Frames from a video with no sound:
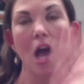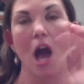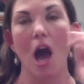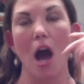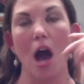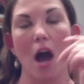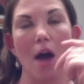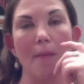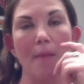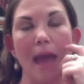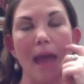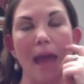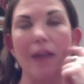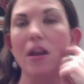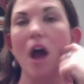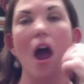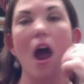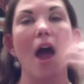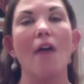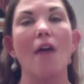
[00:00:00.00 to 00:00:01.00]
And
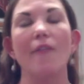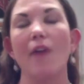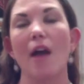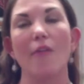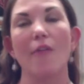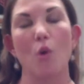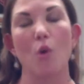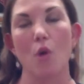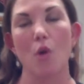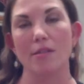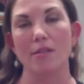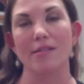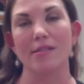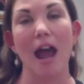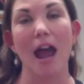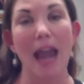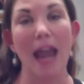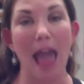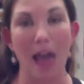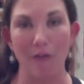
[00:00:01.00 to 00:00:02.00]
not, of course,
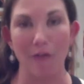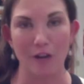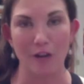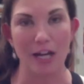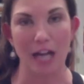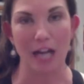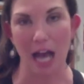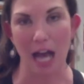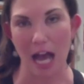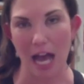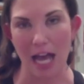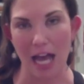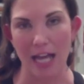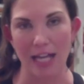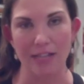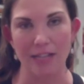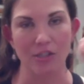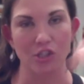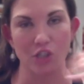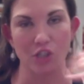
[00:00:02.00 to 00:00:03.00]
not every guy
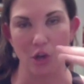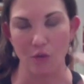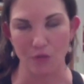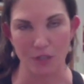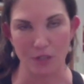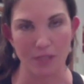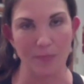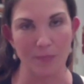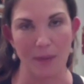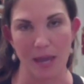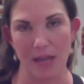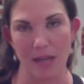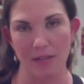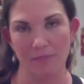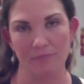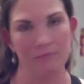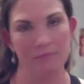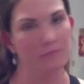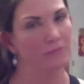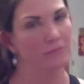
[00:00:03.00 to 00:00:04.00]
is a chauvinist
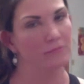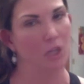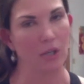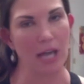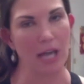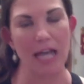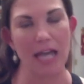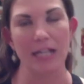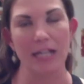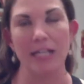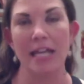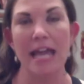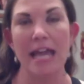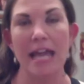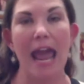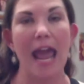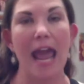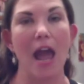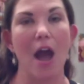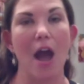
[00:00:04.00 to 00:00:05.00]
pig, okay?
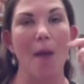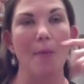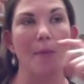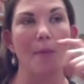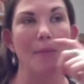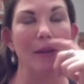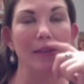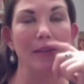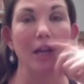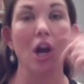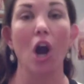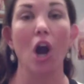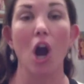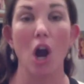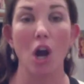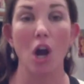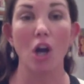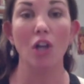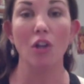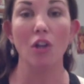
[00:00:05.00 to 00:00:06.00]
But there
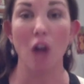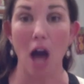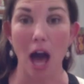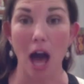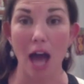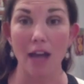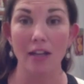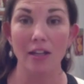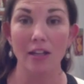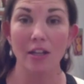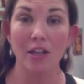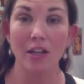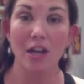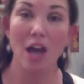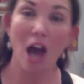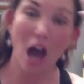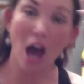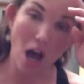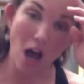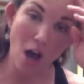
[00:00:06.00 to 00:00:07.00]
are a lot
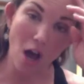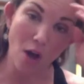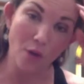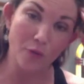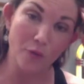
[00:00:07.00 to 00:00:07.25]
of